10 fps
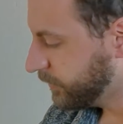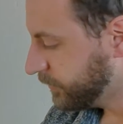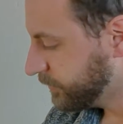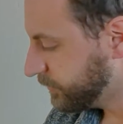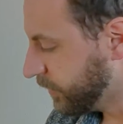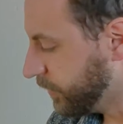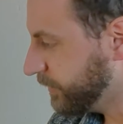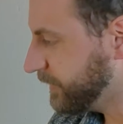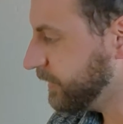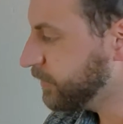So
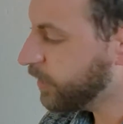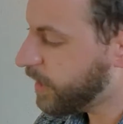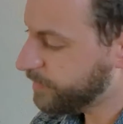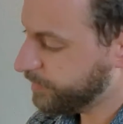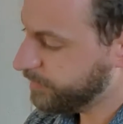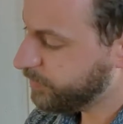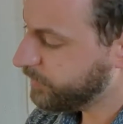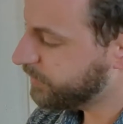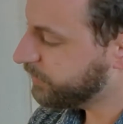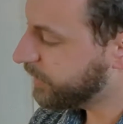the cloth that
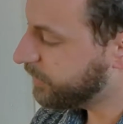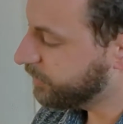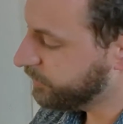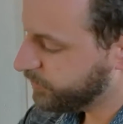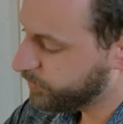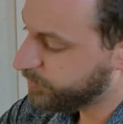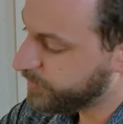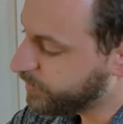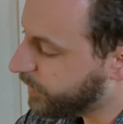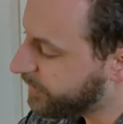we looked at earlier would
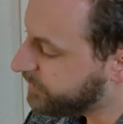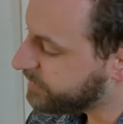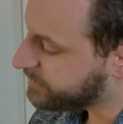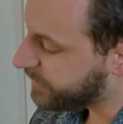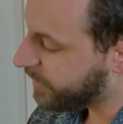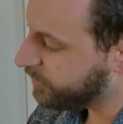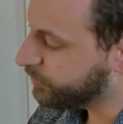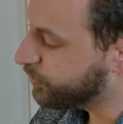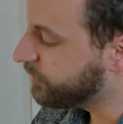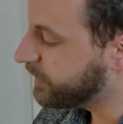be to wipe this down and
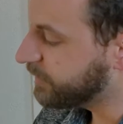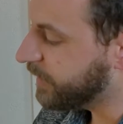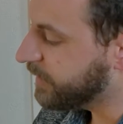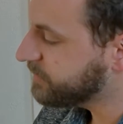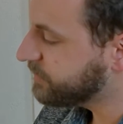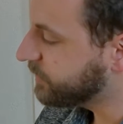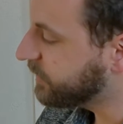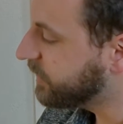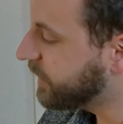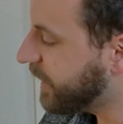remove any dust so we
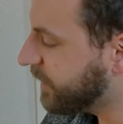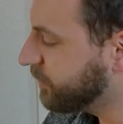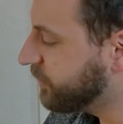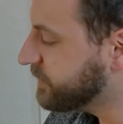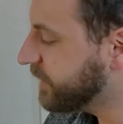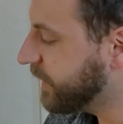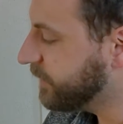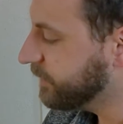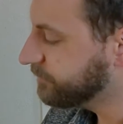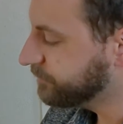could get accurate
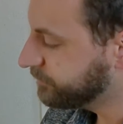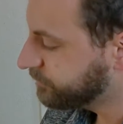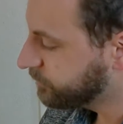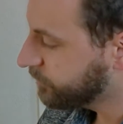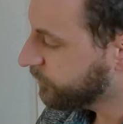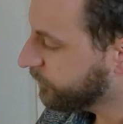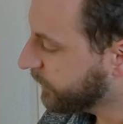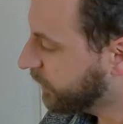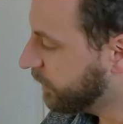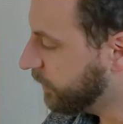scanning.
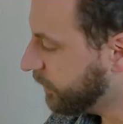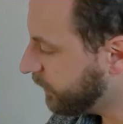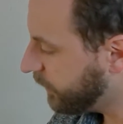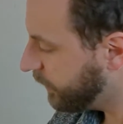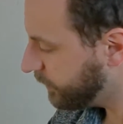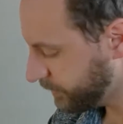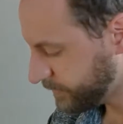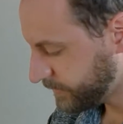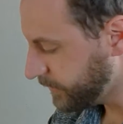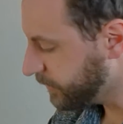And
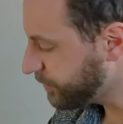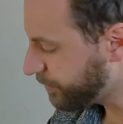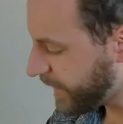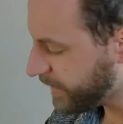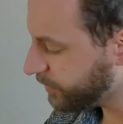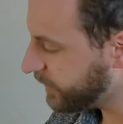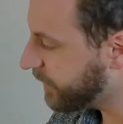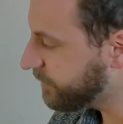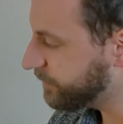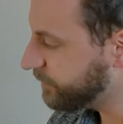let's see, on the back we
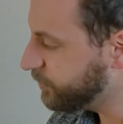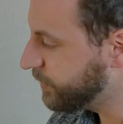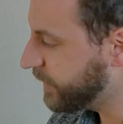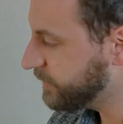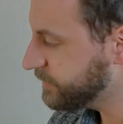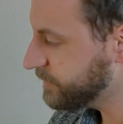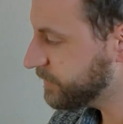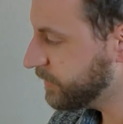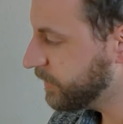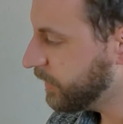have a few
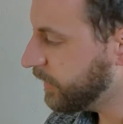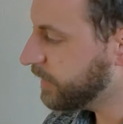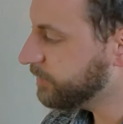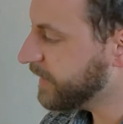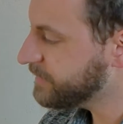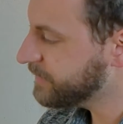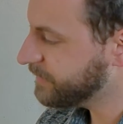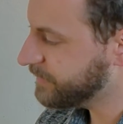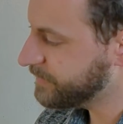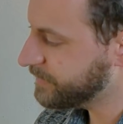buttons. And I'm
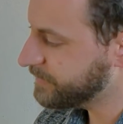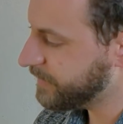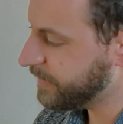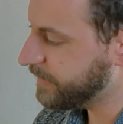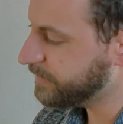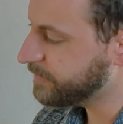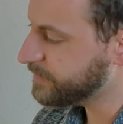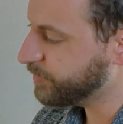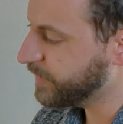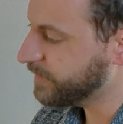guessing this is a
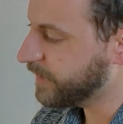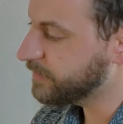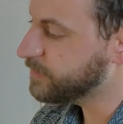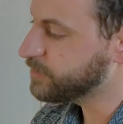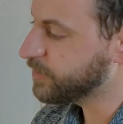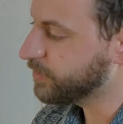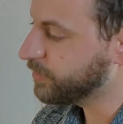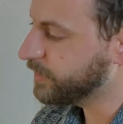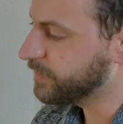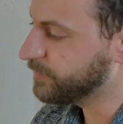display light to
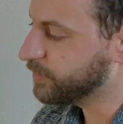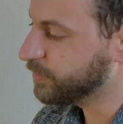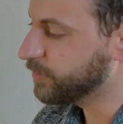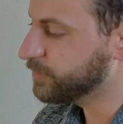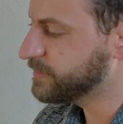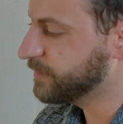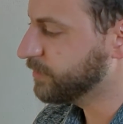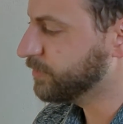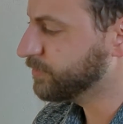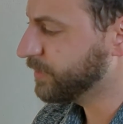show if you're
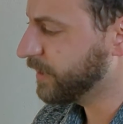still